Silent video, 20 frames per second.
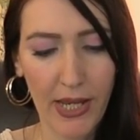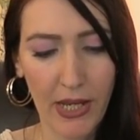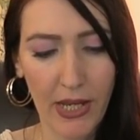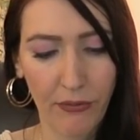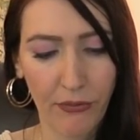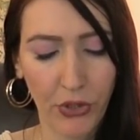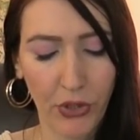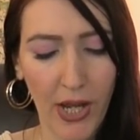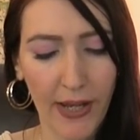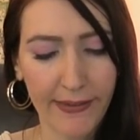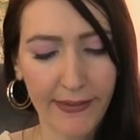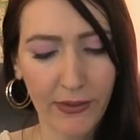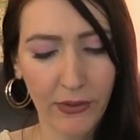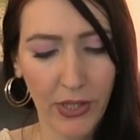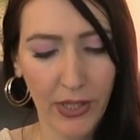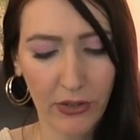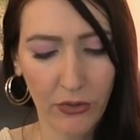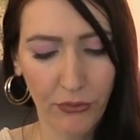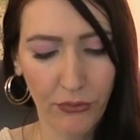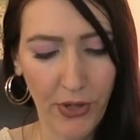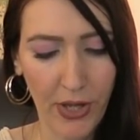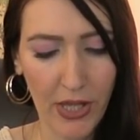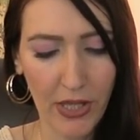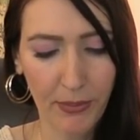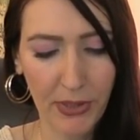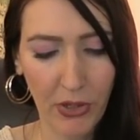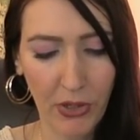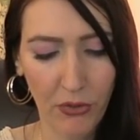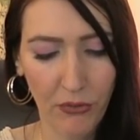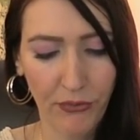If you guys would like to follow
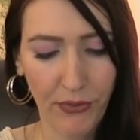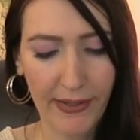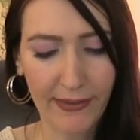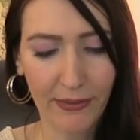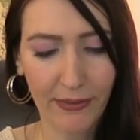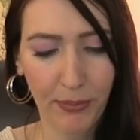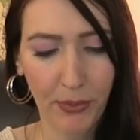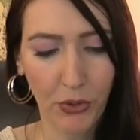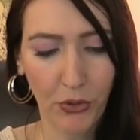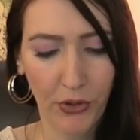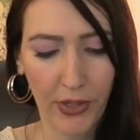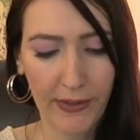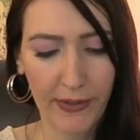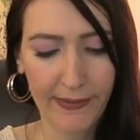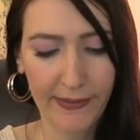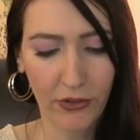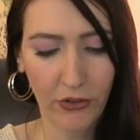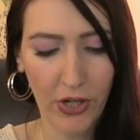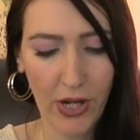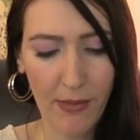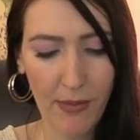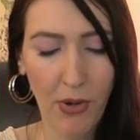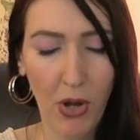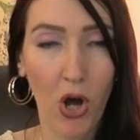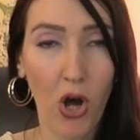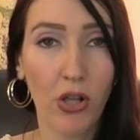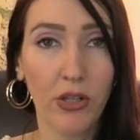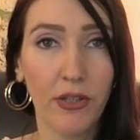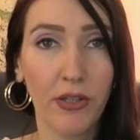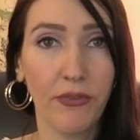me on Facebook or Instagram,
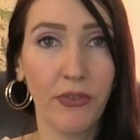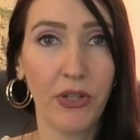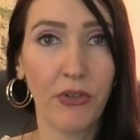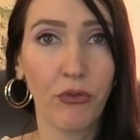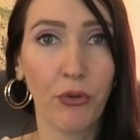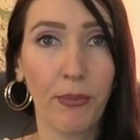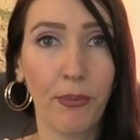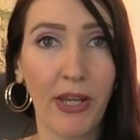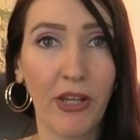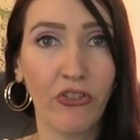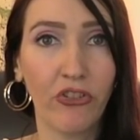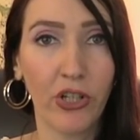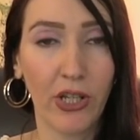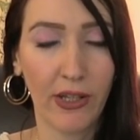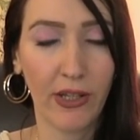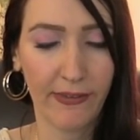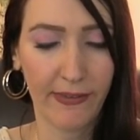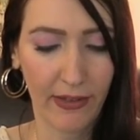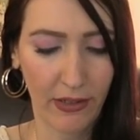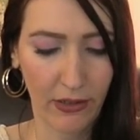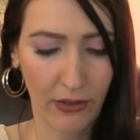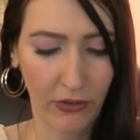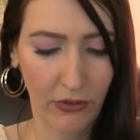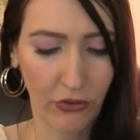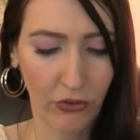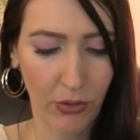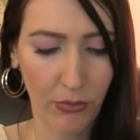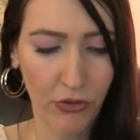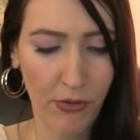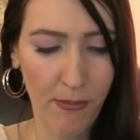all of the information is in the
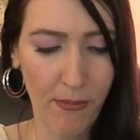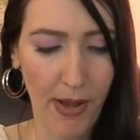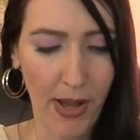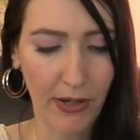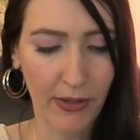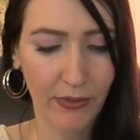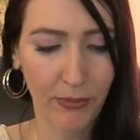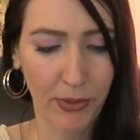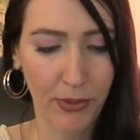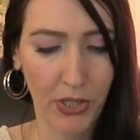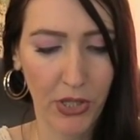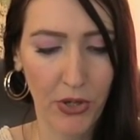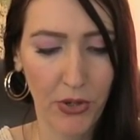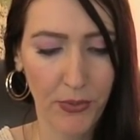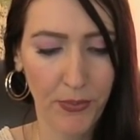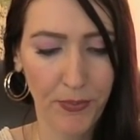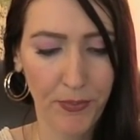description box below.